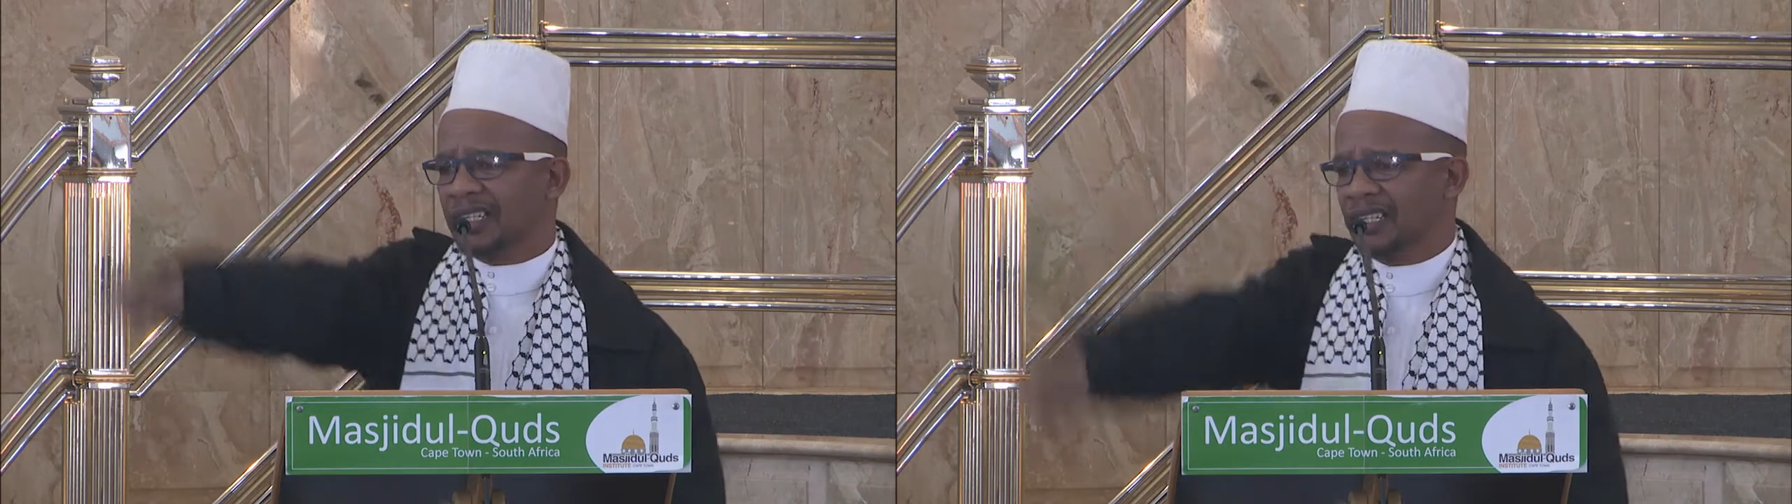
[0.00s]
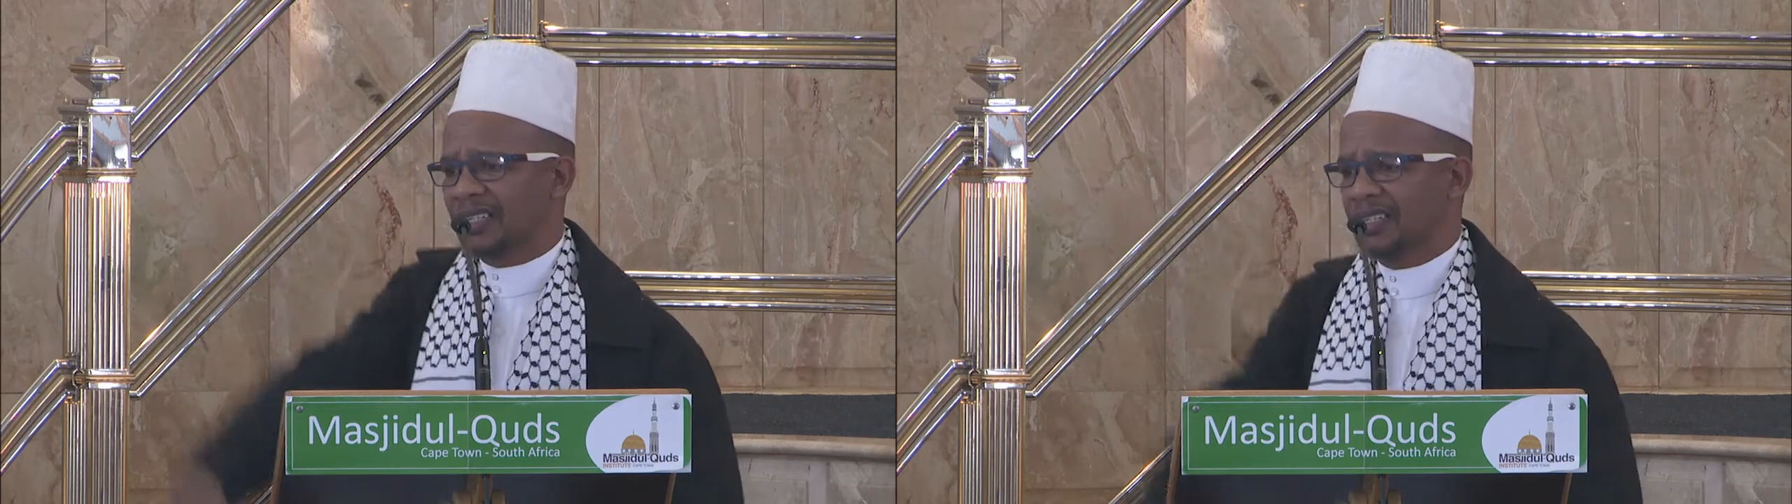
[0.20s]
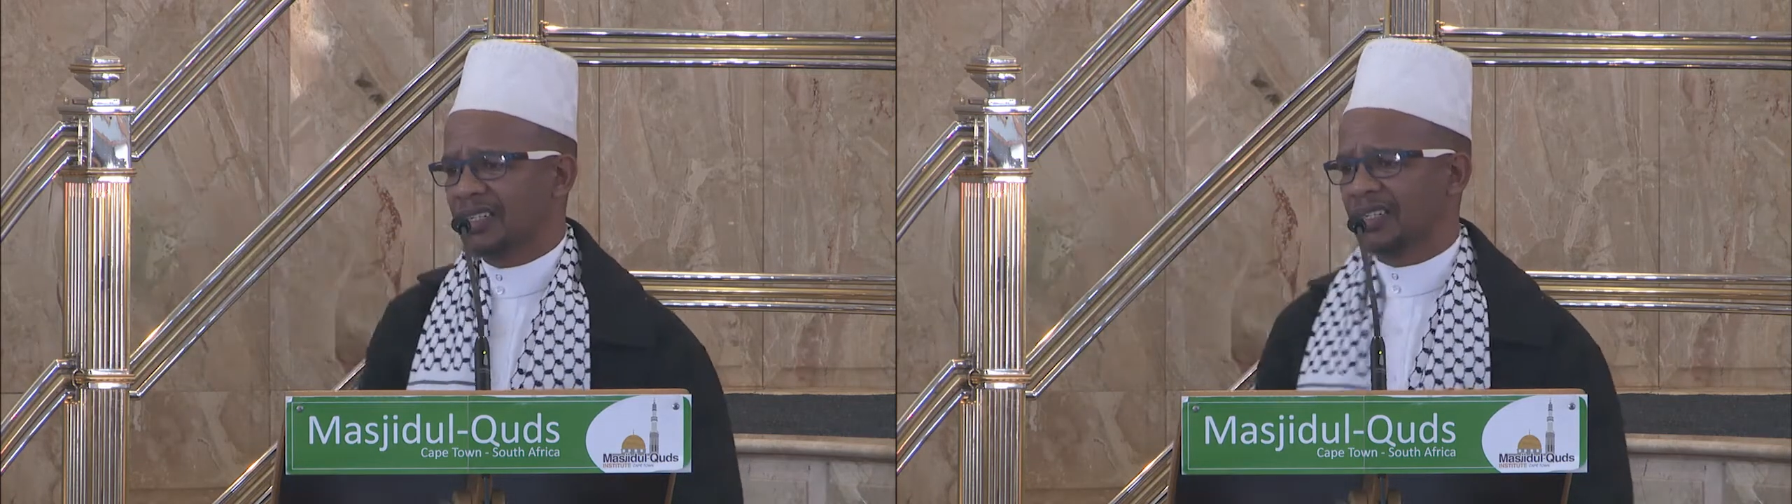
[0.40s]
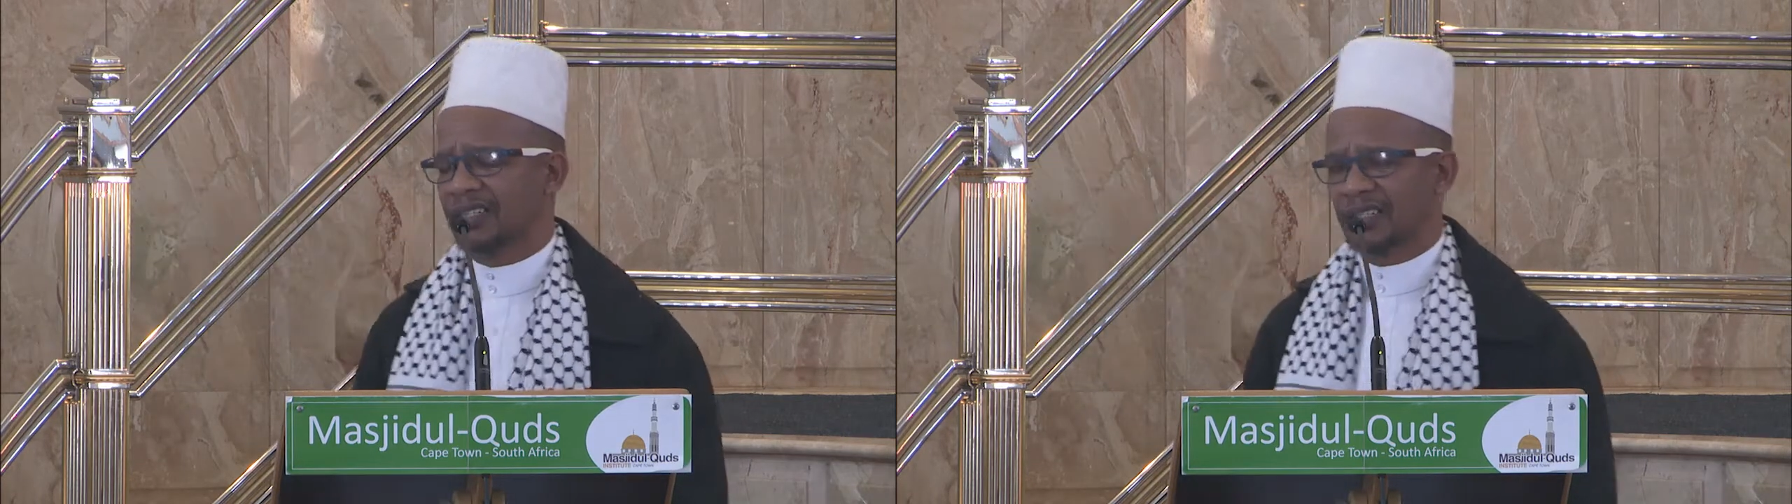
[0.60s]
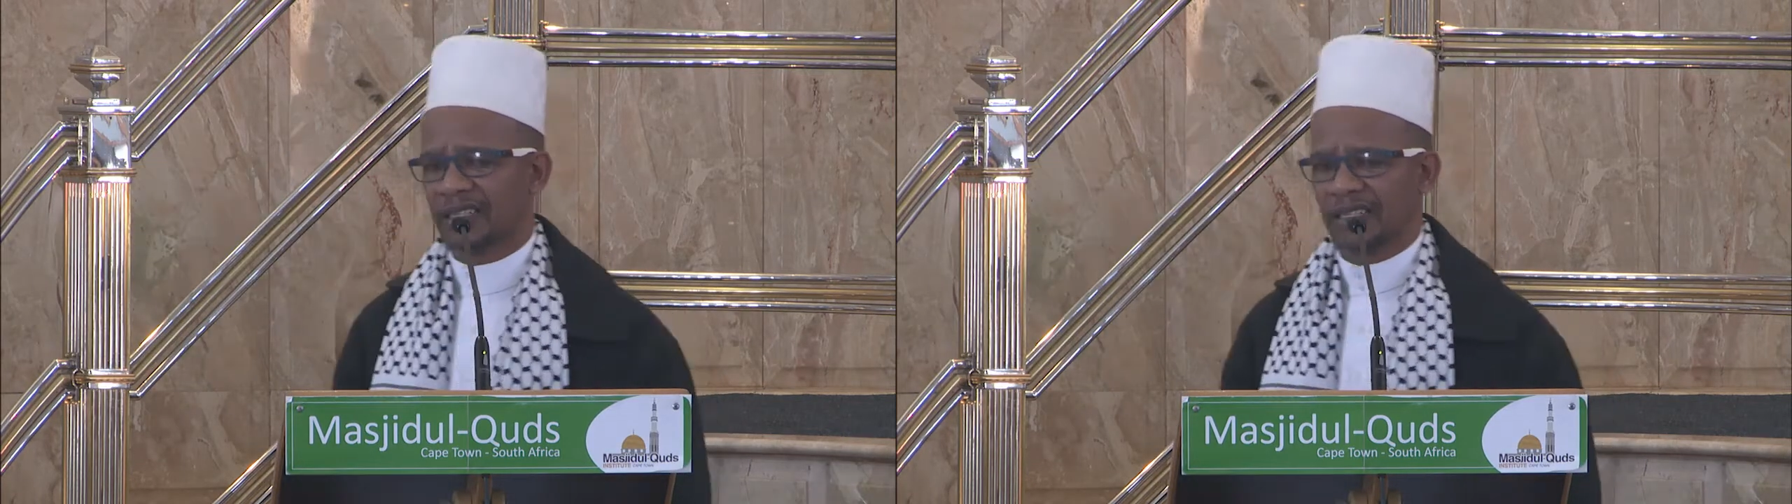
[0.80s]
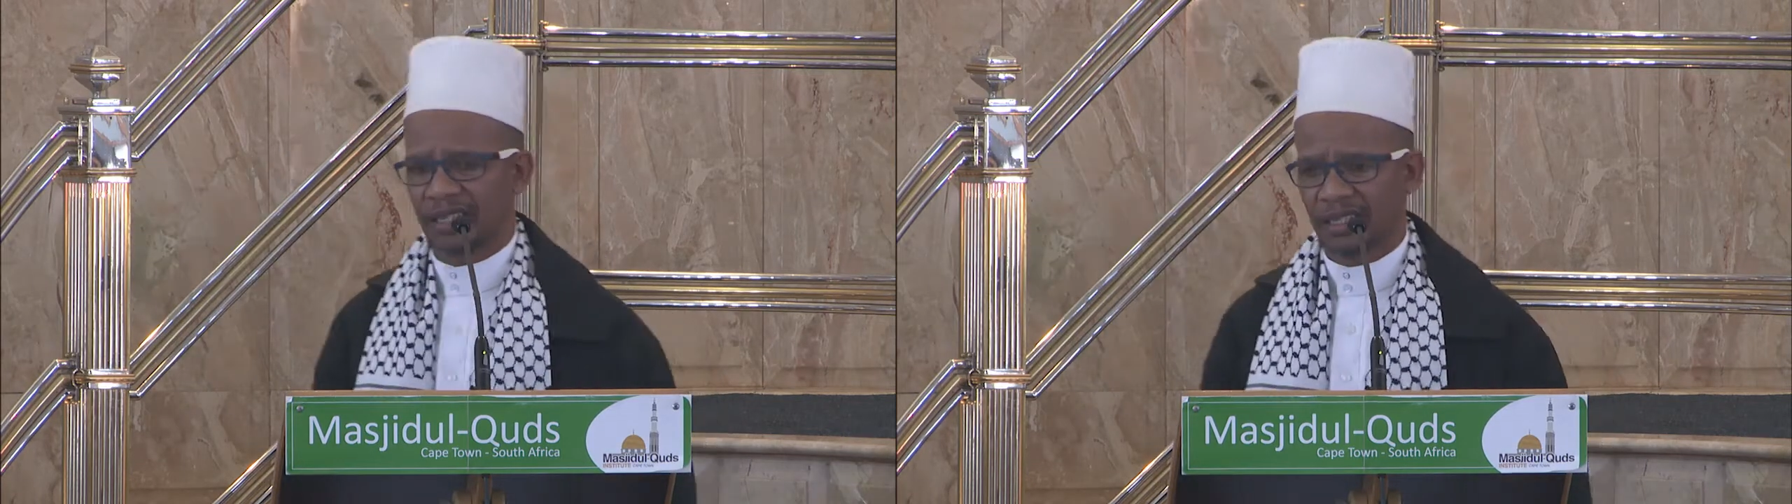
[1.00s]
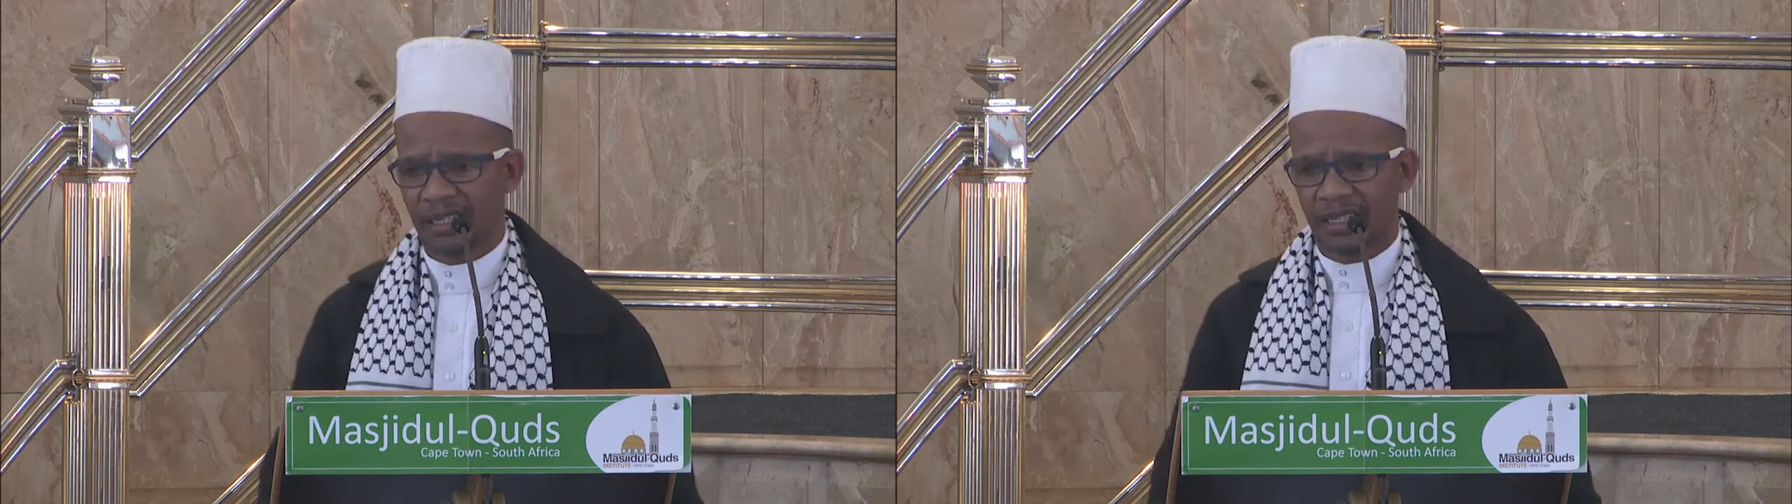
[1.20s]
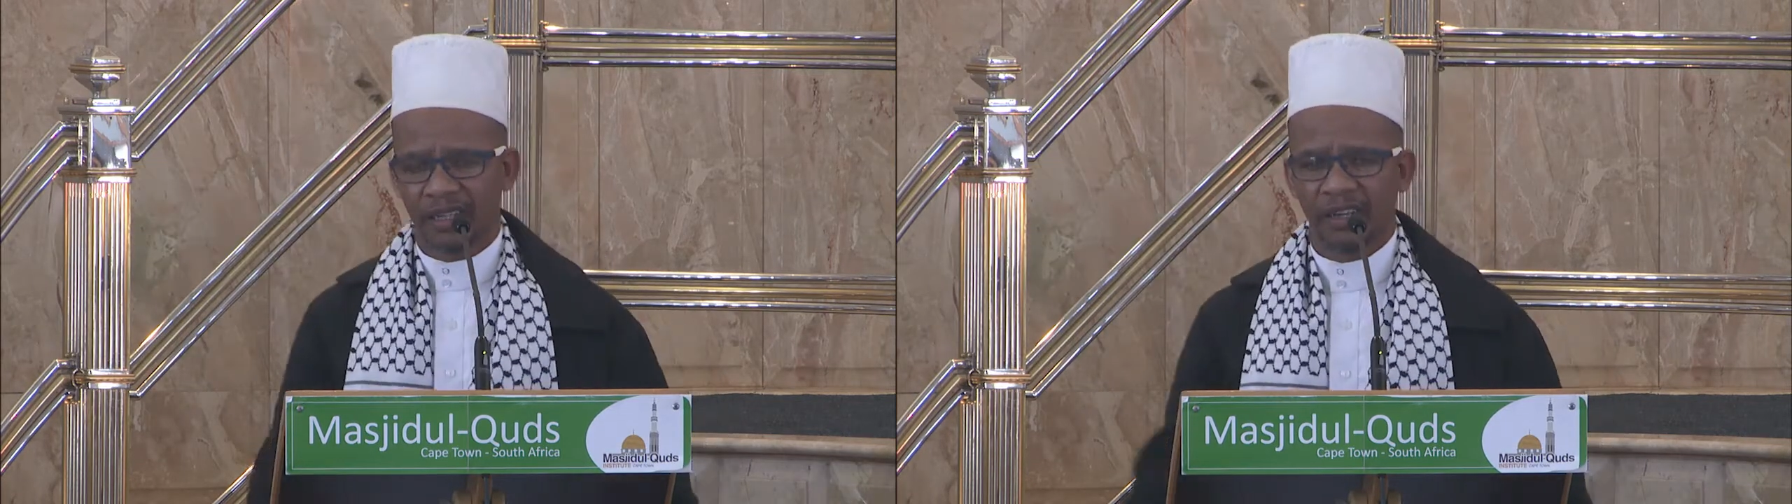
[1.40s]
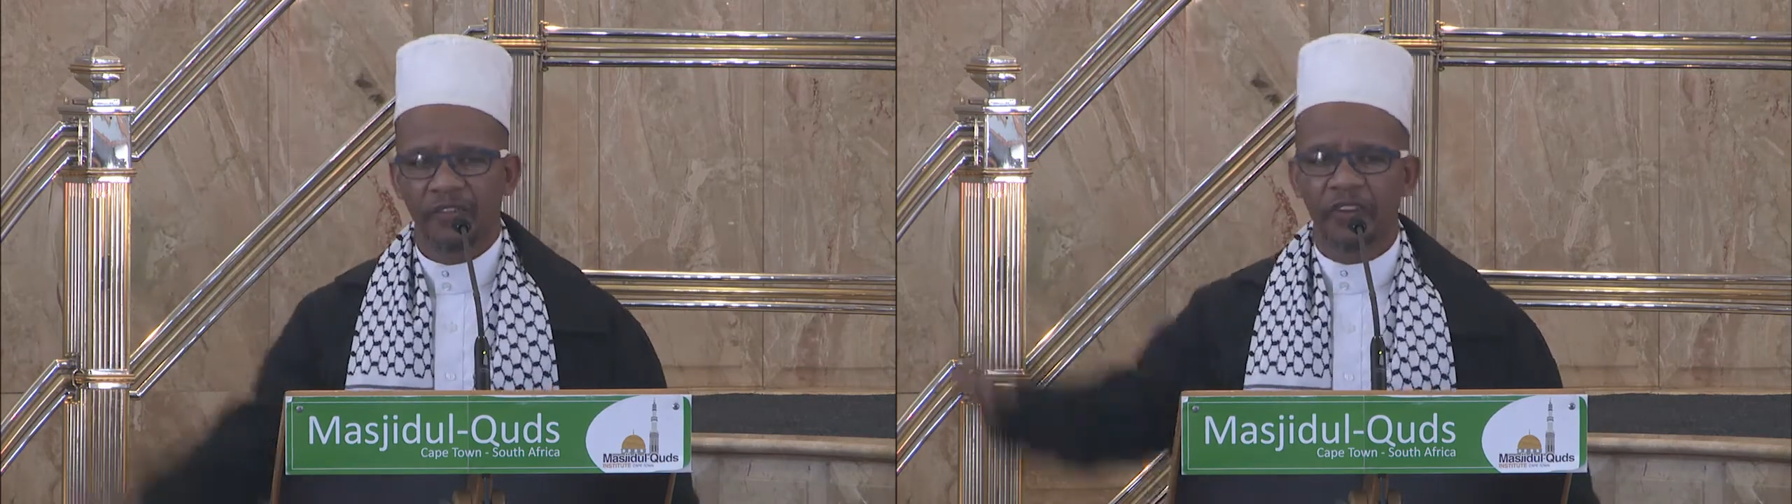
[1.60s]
Free, free Palestine.